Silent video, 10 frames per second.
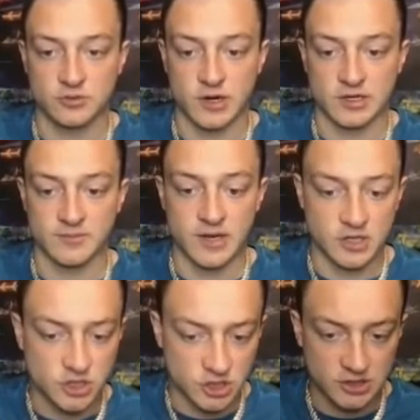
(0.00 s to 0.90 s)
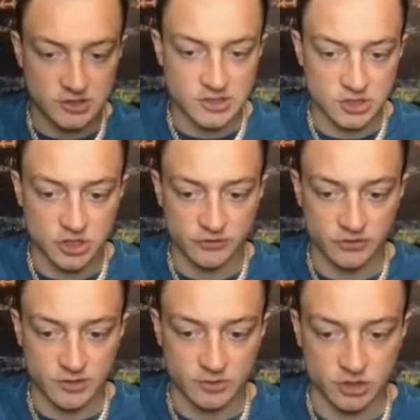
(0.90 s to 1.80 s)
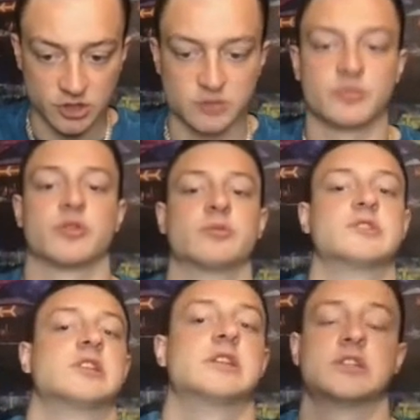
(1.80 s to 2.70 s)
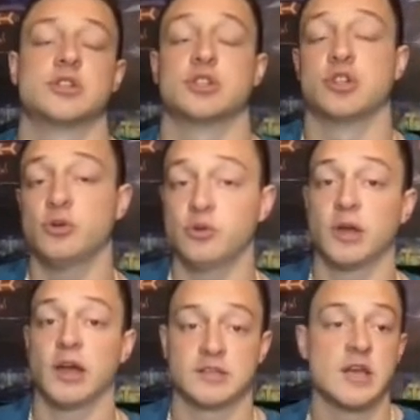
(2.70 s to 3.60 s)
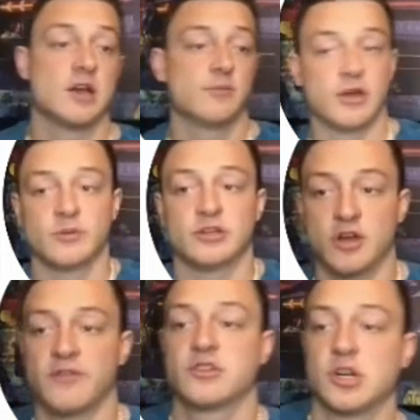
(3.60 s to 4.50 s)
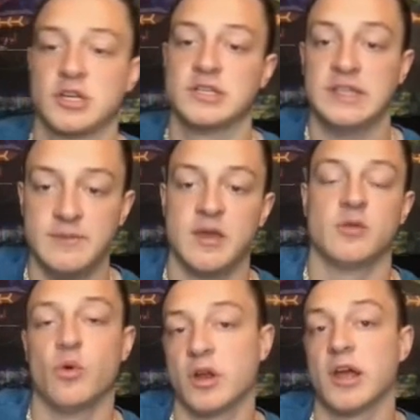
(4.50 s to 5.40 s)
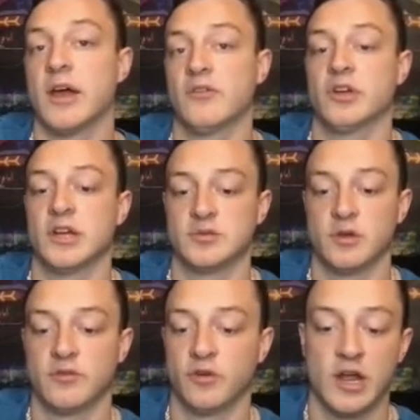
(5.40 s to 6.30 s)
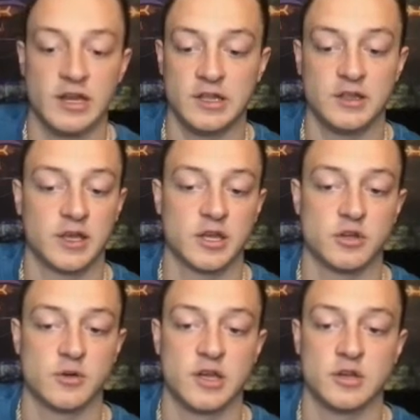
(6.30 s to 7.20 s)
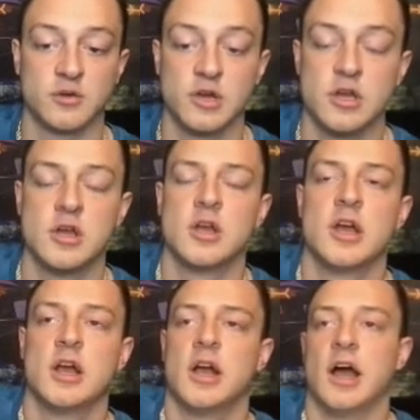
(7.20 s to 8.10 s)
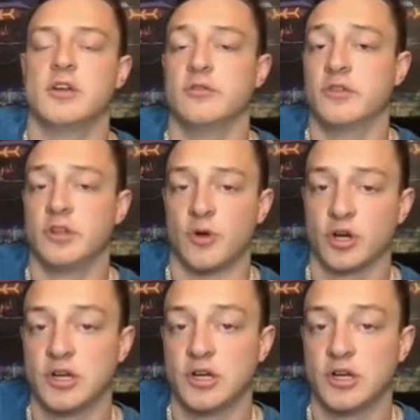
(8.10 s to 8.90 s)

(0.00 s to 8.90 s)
right dimensions. This is just for demonstration purposes to show you guys. By the way, Traffic Junkie is the main one I advertise with for anything I do. I do affiliate marketing